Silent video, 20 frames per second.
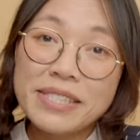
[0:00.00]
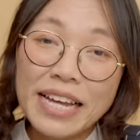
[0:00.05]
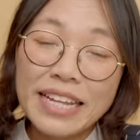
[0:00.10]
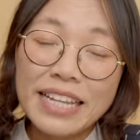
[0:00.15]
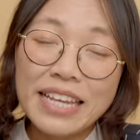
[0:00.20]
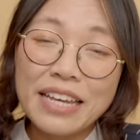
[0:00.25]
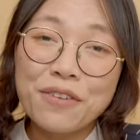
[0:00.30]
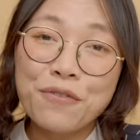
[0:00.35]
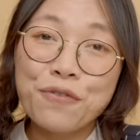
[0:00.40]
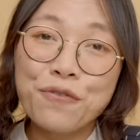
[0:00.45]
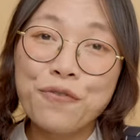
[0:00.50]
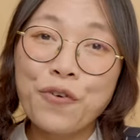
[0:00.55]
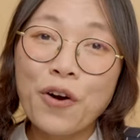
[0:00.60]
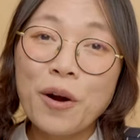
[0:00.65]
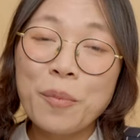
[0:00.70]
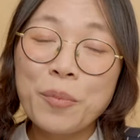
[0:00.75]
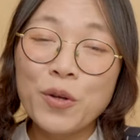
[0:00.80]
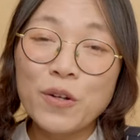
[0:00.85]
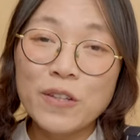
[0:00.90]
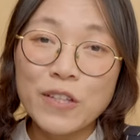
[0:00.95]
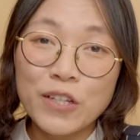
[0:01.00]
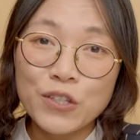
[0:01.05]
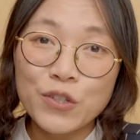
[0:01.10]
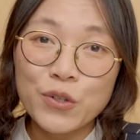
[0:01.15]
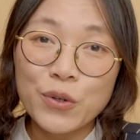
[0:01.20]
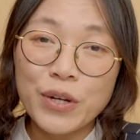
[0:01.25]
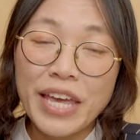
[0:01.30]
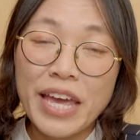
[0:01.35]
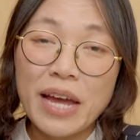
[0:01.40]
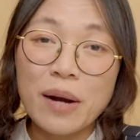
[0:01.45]
setting from your
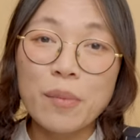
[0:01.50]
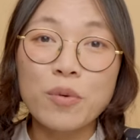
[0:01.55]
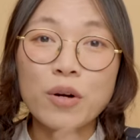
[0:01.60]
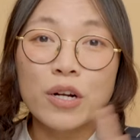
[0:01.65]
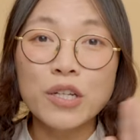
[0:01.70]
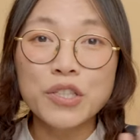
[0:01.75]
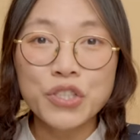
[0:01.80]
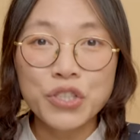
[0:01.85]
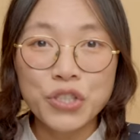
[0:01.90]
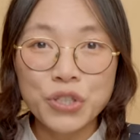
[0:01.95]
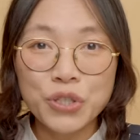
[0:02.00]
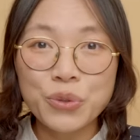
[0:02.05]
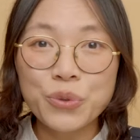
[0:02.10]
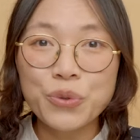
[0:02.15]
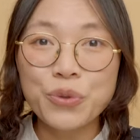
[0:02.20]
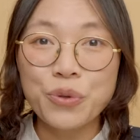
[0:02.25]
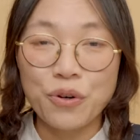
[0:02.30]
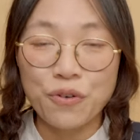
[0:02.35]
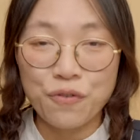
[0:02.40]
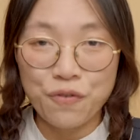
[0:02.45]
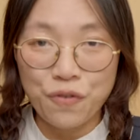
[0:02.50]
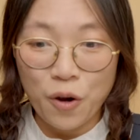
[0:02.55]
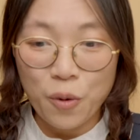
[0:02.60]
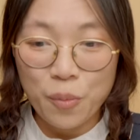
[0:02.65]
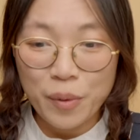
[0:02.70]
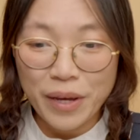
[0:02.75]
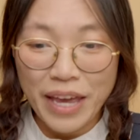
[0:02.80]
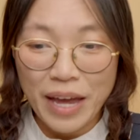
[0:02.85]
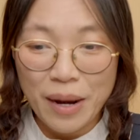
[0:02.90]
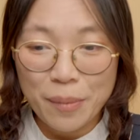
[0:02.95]
digital camera to your
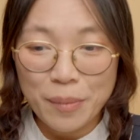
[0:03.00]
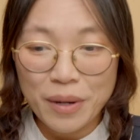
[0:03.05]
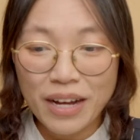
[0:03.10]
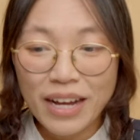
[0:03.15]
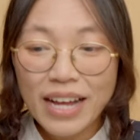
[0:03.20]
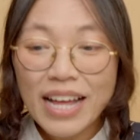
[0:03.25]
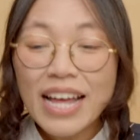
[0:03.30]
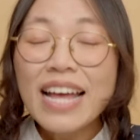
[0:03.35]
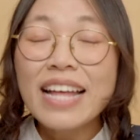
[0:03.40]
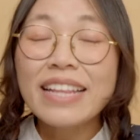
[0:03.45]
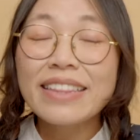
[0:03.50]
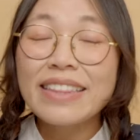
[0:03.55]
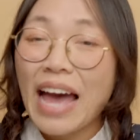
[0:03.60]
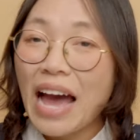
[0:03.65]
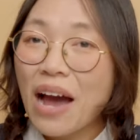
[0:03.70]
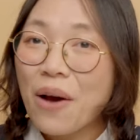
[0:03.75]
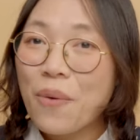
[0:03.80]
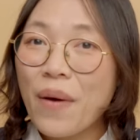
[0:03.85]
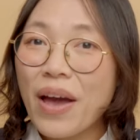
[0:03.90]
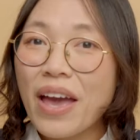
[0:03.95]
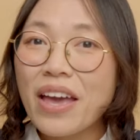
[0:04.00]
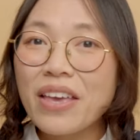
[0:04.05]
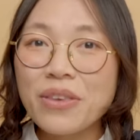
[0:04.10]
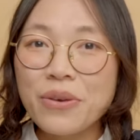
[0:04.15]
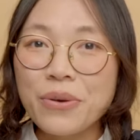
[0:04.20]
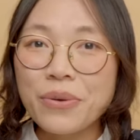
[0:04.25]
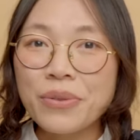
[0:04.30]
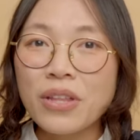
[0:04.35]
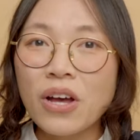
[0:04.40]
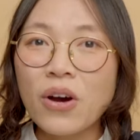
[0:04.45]
film camera. That way
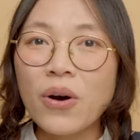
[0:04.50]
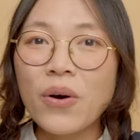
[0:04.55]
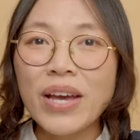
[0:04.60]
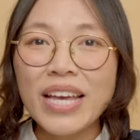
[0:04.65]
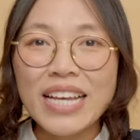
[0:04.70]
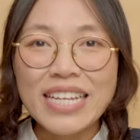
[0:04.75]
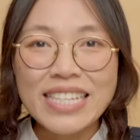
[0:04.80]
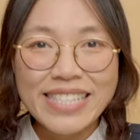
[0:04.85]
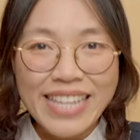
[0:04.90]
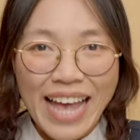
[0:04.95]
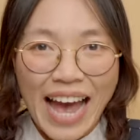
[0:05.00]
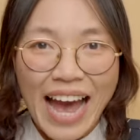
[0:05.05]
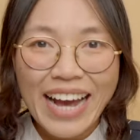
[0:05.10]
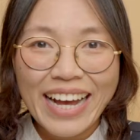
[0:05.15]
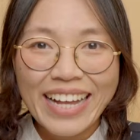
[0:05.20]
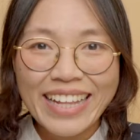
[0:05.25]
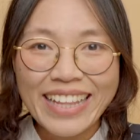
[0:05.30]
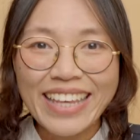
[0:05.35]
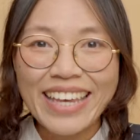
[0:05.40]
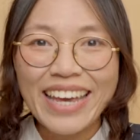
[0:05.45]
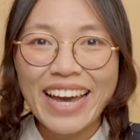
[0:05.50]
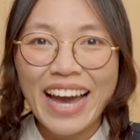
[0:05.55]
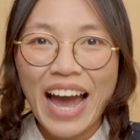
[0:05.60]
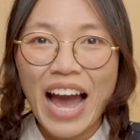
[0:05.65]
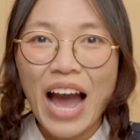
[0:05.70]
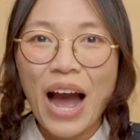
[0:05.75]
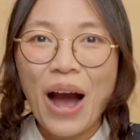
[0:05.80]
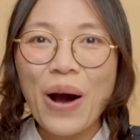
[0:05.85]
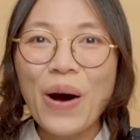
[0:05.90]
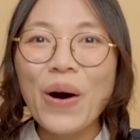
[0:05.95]
you know exactly
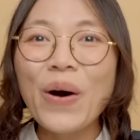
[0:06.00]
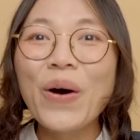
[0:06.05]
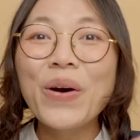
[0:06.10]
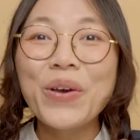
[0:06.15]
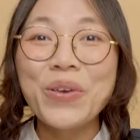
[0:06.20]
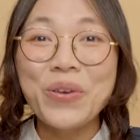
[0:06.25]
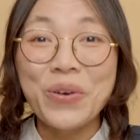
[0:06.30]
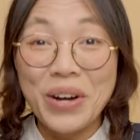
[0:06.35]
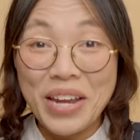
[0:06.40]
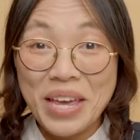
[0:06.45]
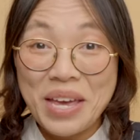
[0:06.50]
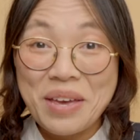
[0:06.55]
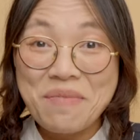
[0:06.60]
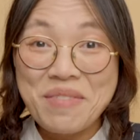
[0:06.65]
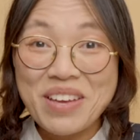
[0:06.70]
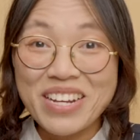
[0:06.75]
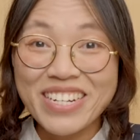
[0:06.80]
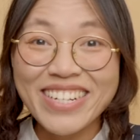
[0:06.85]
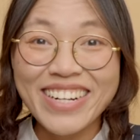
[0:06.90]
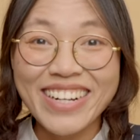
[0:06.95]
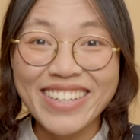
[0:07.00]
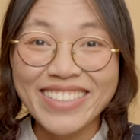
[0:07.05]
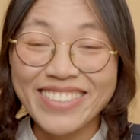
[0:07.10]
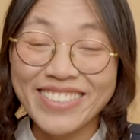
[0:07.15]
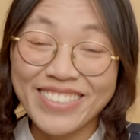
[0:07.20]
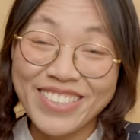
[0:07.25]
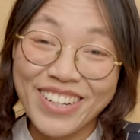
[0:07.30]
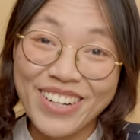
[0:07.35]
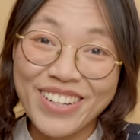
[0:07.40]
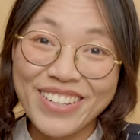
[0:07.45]
how your image
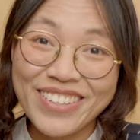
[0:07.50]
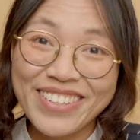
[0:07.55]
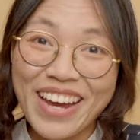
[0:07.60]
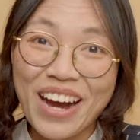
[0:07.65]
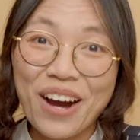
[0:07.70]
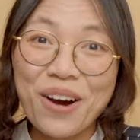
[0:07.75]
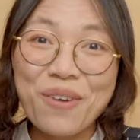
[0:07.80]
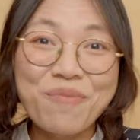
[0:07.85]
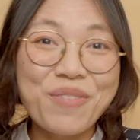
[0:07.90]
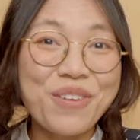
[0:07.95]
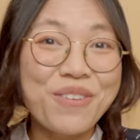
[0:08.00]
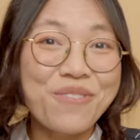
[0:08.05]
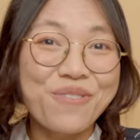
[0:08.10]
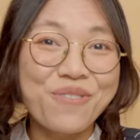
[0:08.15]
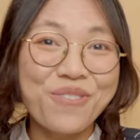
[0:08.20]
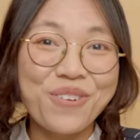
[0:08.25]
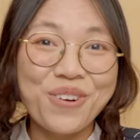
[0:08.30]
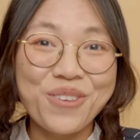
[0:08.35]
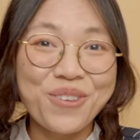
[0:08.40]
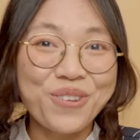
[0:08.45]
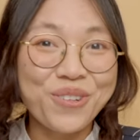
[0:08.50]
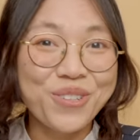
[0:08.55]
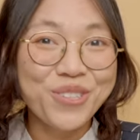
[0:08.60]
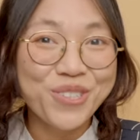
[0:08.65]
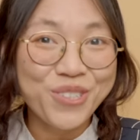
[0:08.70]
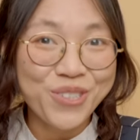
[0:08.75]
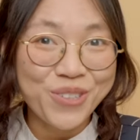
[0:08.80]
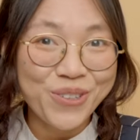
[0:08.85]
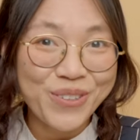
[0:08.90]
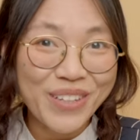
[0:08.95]
gonna turn out before you
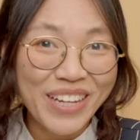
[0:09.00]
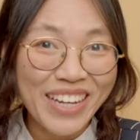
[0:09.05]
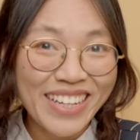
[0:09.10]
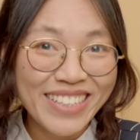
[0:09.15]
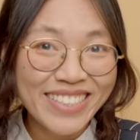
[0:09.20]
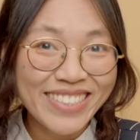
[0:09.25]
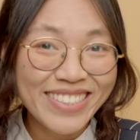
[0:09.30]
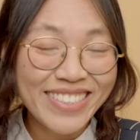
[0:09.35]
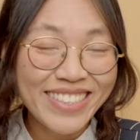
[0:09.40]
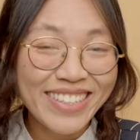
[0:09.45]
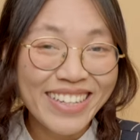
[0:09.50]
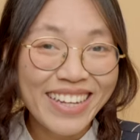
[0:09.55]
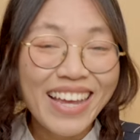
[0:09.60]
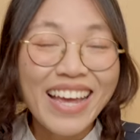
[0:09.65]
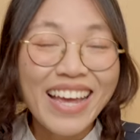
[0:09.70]
shoot it.